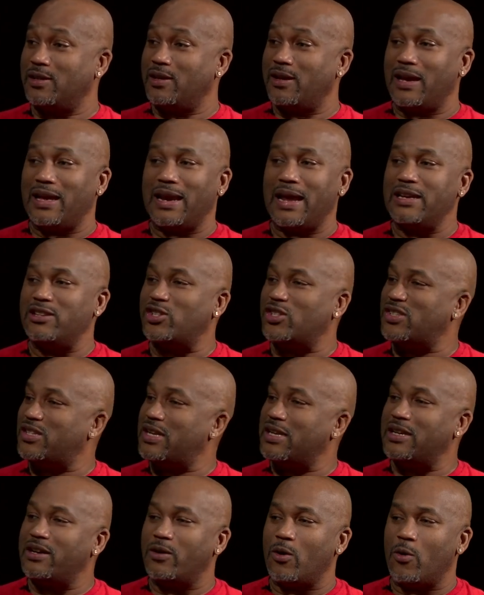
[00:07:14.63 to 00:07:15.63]
Right. And I just
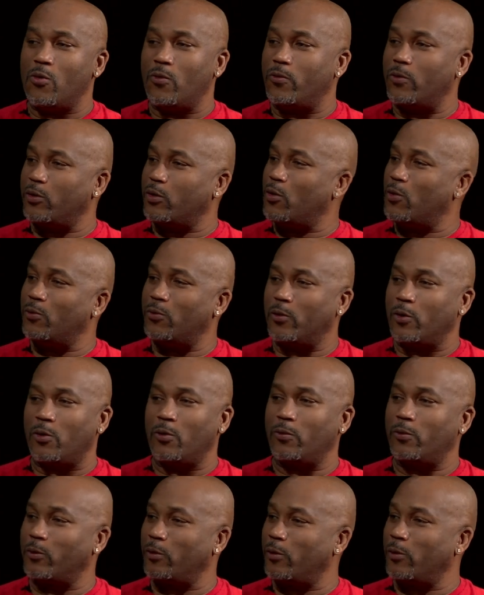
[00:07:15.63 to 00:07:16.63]
did it over and over and
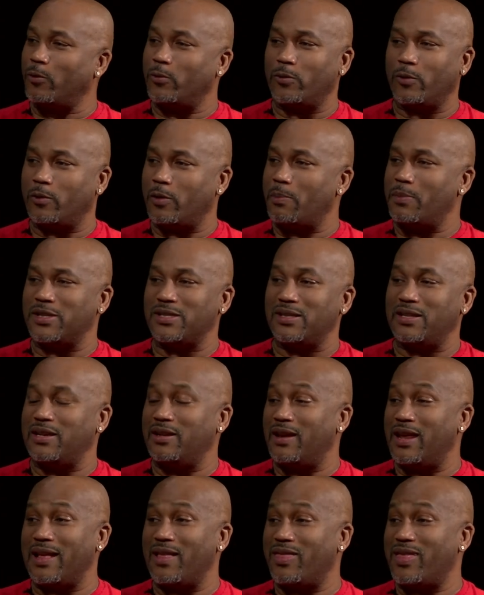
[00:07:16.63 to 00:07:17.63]
over and over. I must have did
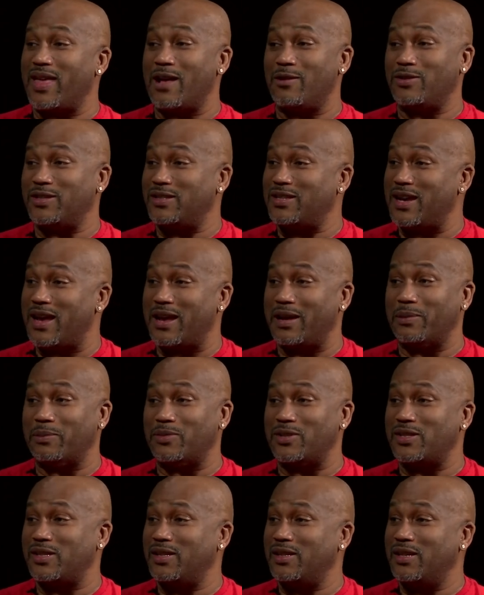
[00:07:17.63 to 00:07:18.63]
it like a thousand
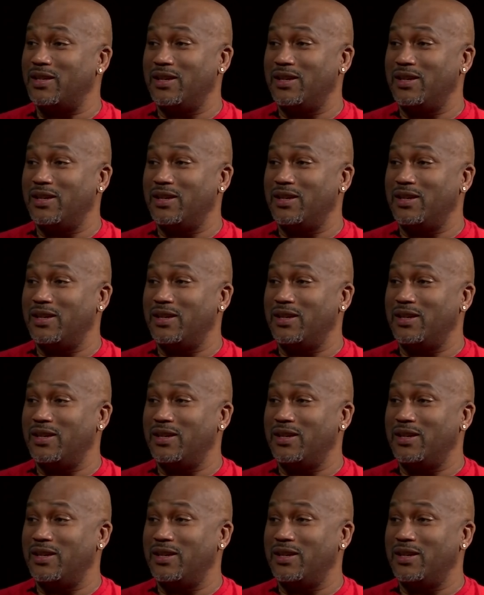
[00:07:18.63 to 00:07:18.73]
times.